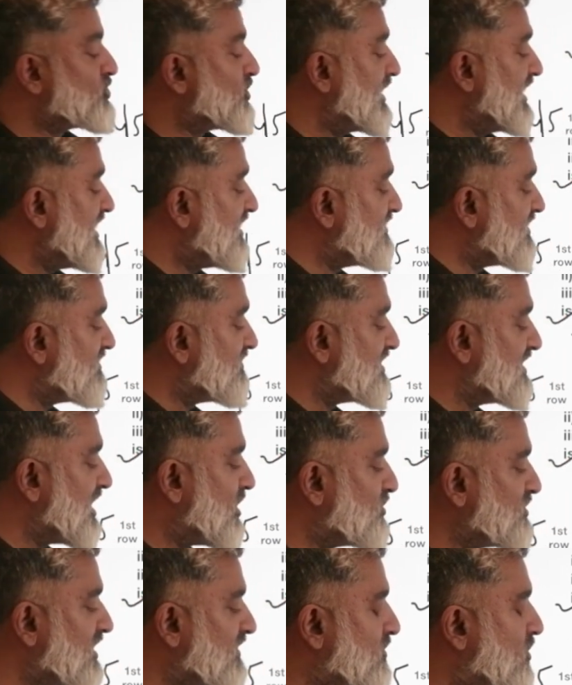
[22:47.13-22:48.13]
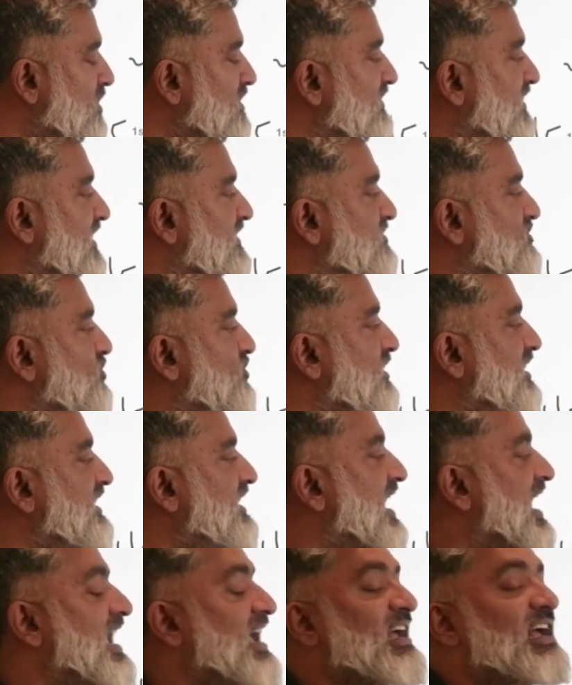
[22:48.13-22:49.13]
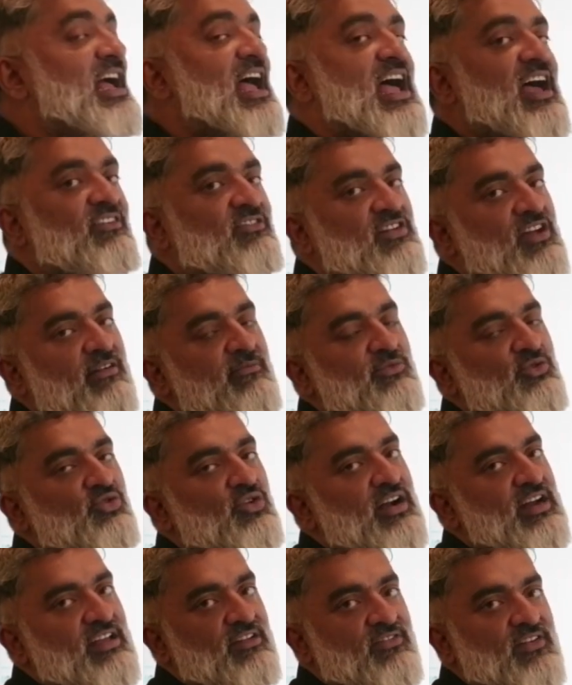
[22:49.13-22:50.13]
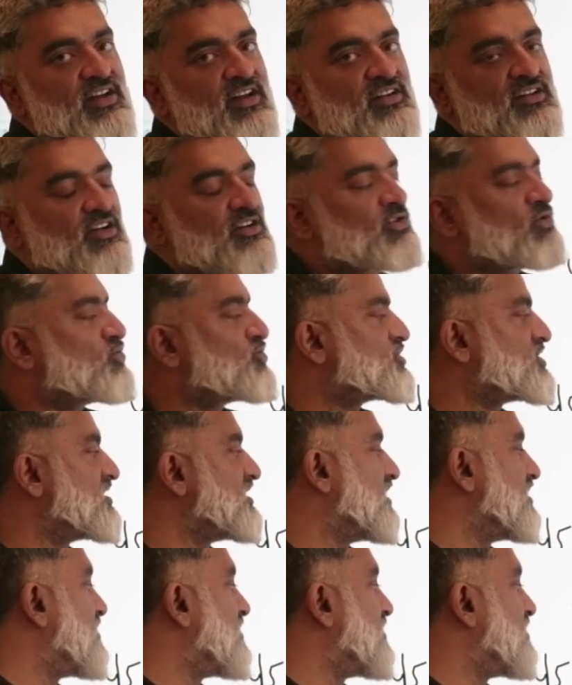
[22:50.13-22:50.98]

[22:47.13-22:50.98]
even without the 45 story, I have come to a definite conclusion here.